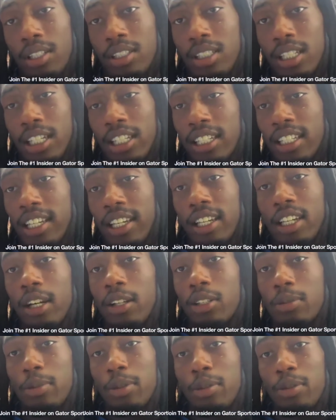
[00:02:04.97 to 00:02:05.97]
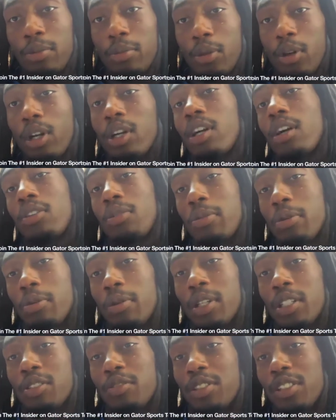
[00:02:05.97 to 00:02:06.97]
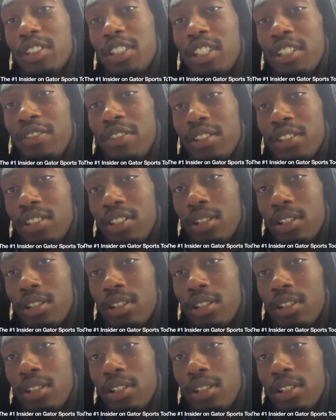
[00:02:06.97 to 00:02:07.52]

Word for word: He's like he's getting comfortable, more comfortable with his receivers.